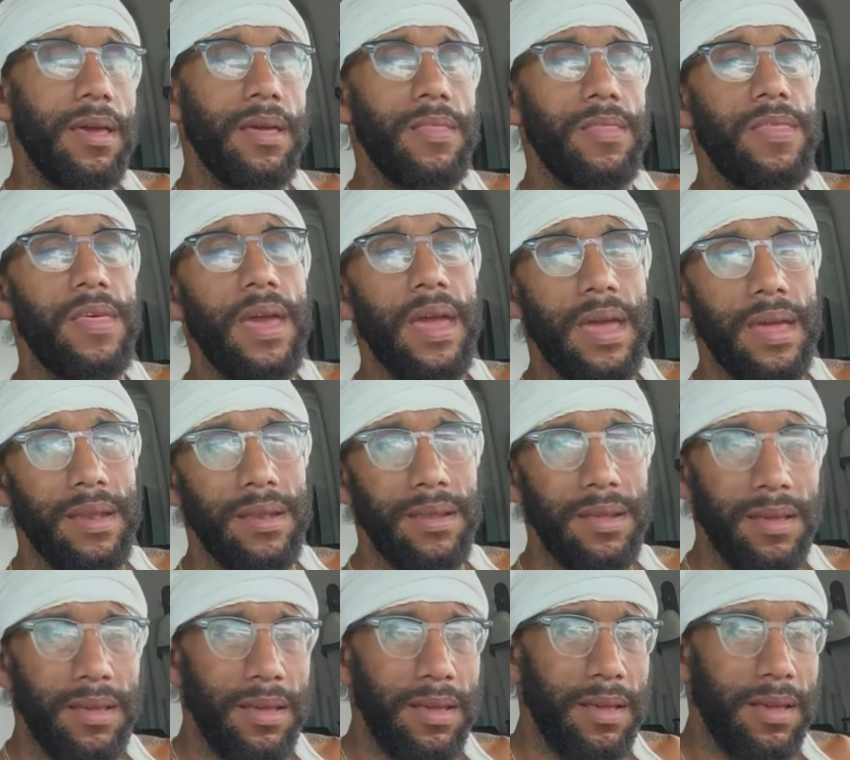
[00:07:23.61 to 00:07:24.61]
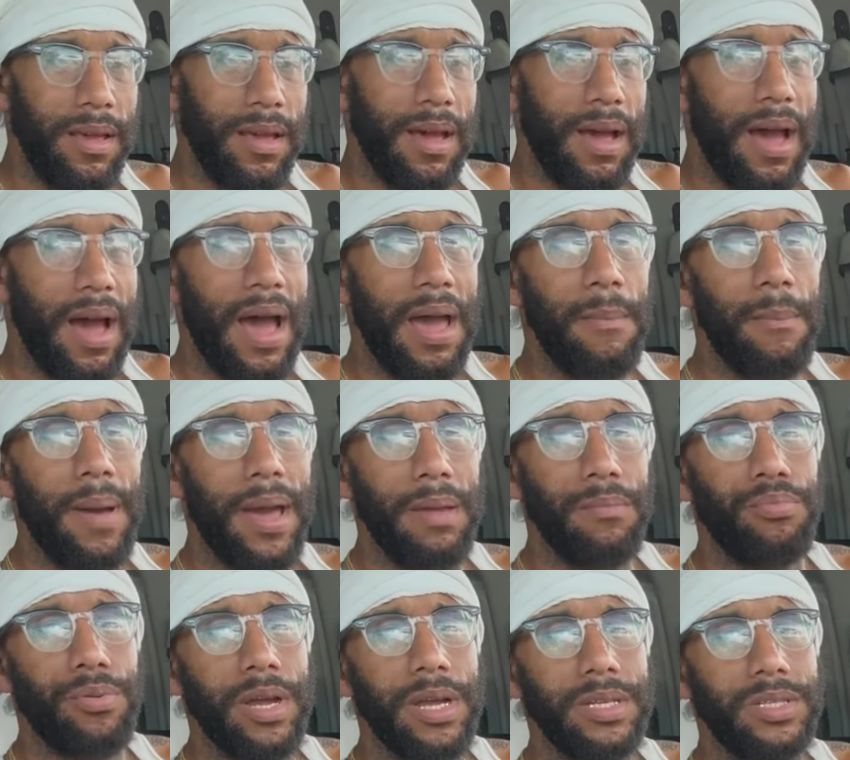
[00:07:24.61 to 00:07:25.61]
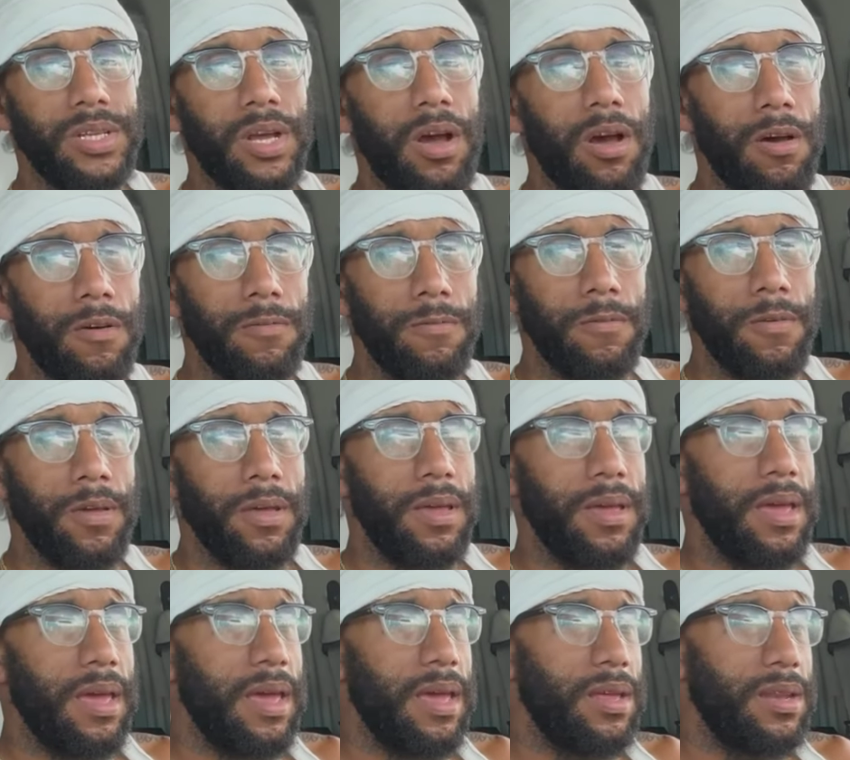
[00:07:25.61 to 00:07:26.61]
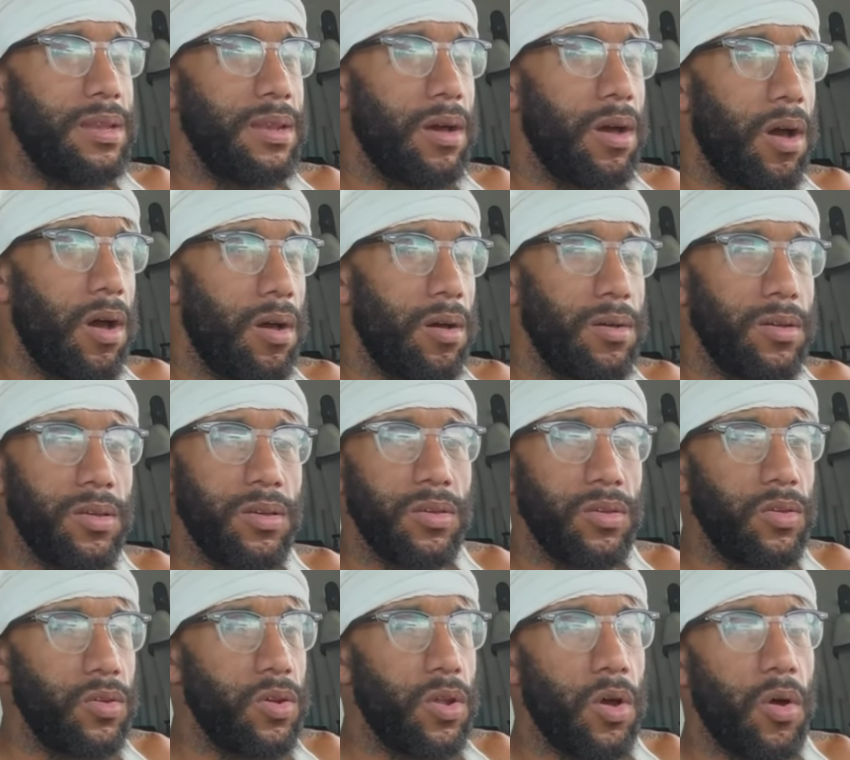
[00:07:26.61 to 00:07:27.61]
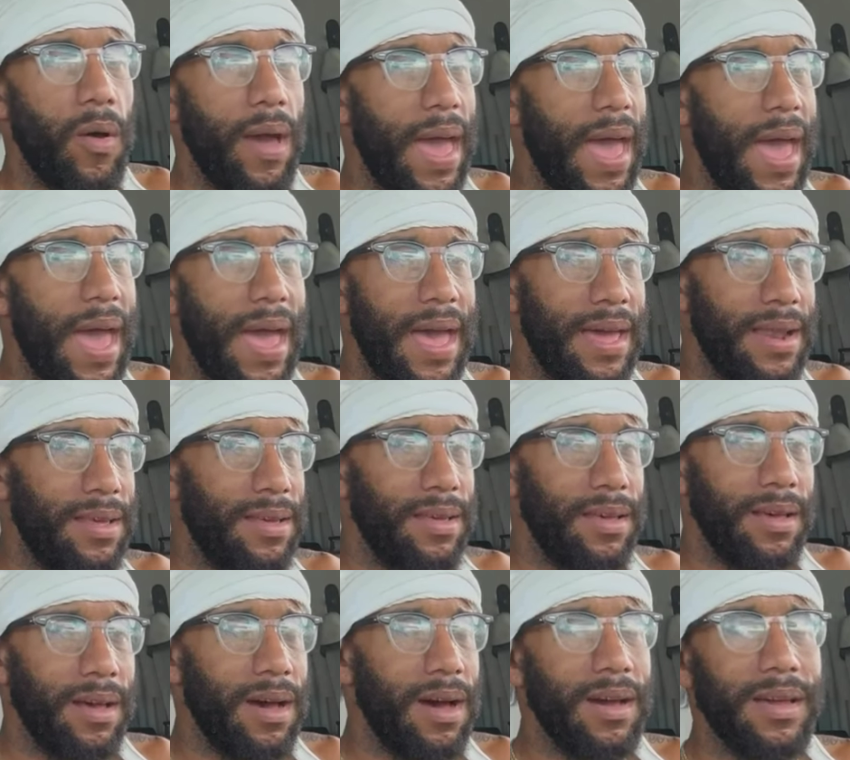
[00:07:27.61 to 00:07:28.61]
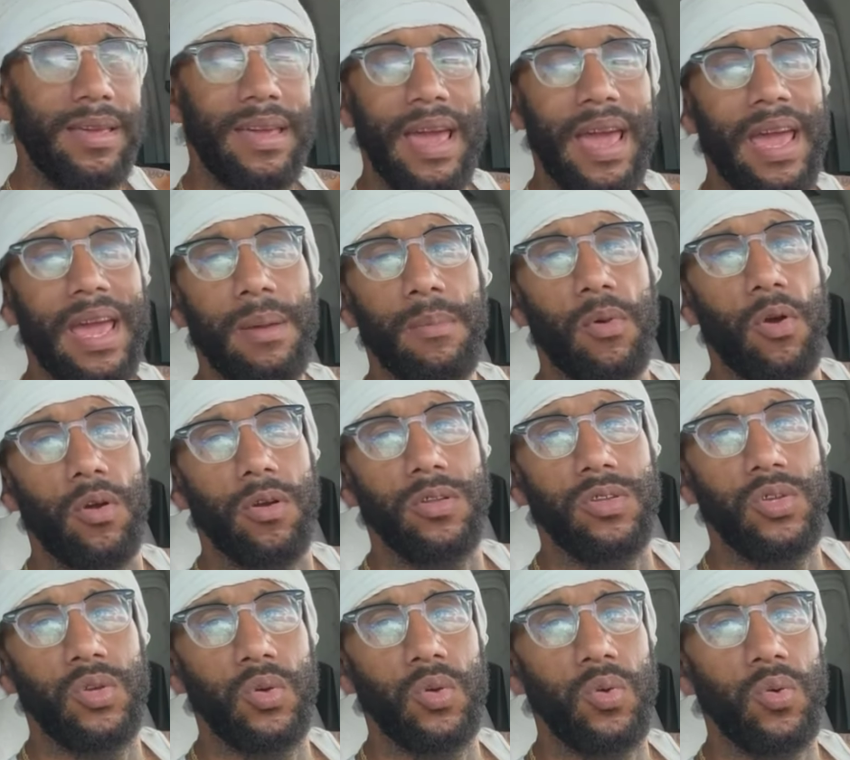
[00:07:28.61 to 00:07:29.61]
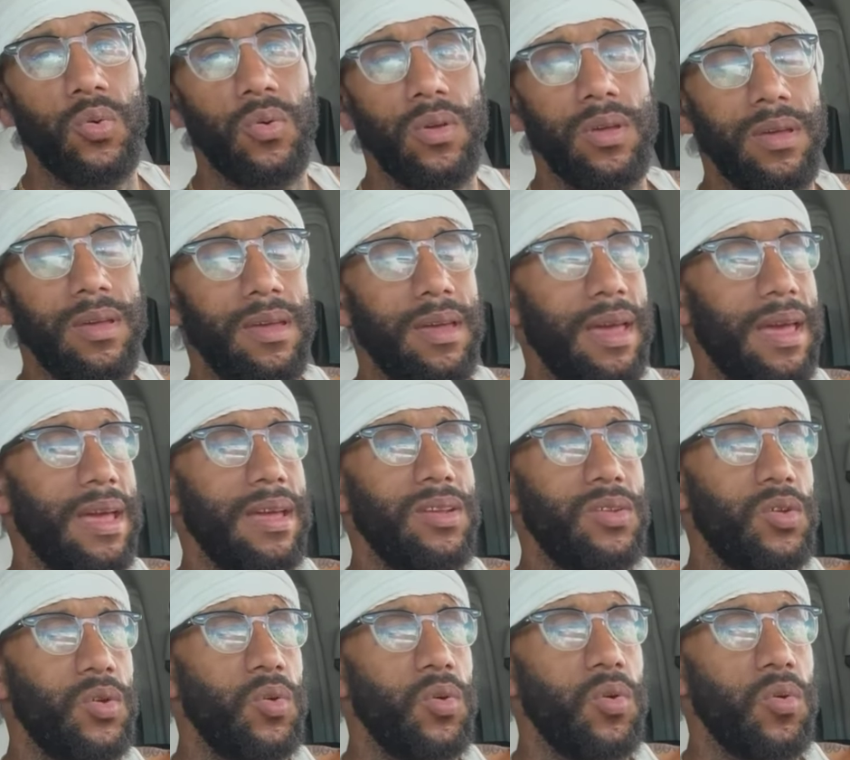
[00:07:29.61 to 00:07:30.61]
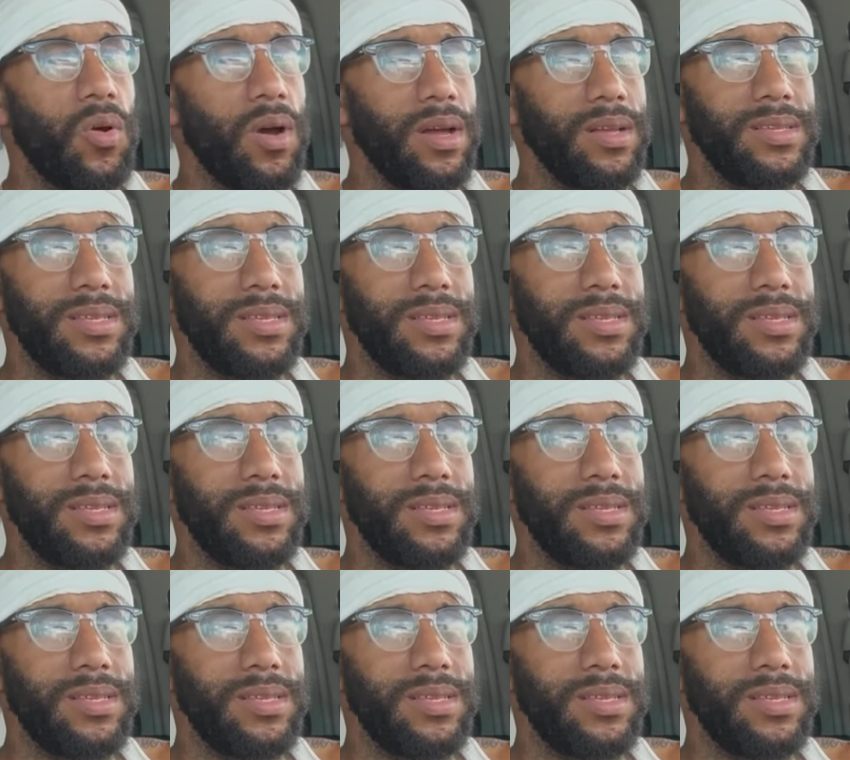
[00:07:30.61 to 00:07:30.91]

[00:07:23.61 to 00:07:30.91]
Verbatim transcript: then I might branch off and, you know, add a game or two and do a